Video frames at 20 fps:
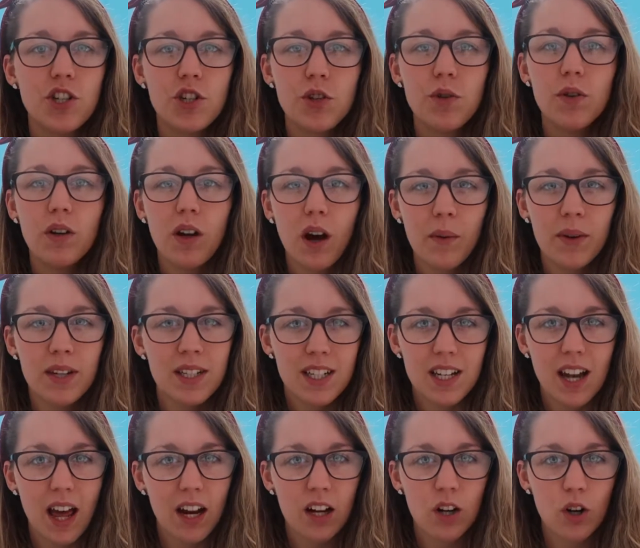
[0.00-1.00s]
do go
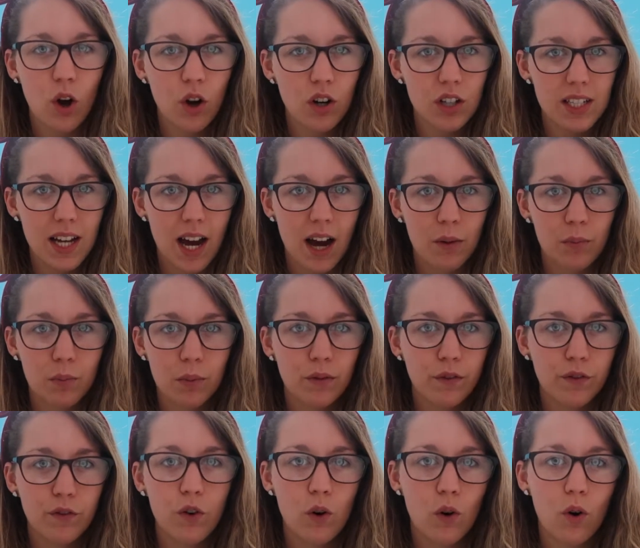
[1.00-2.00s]
into like lockdown
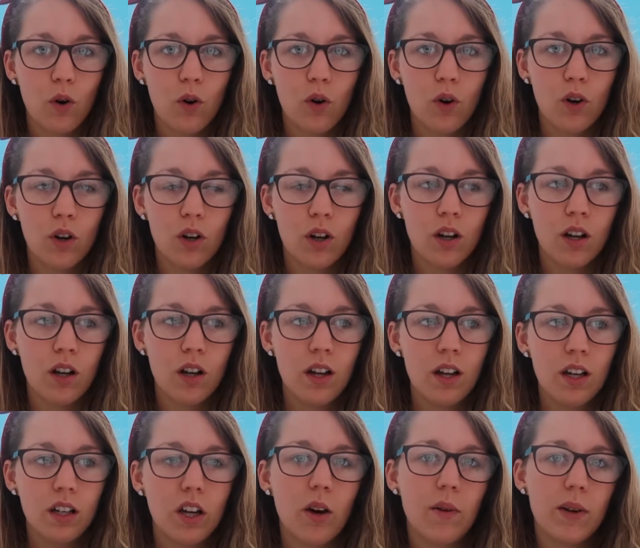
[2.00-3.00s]
before
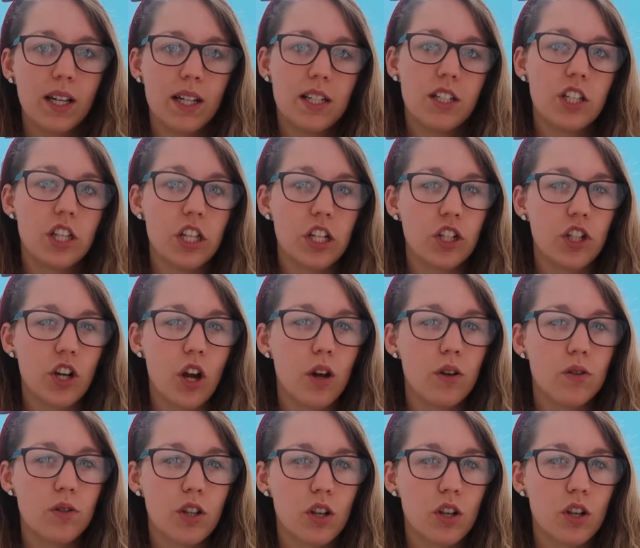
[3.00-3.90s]
going into the show.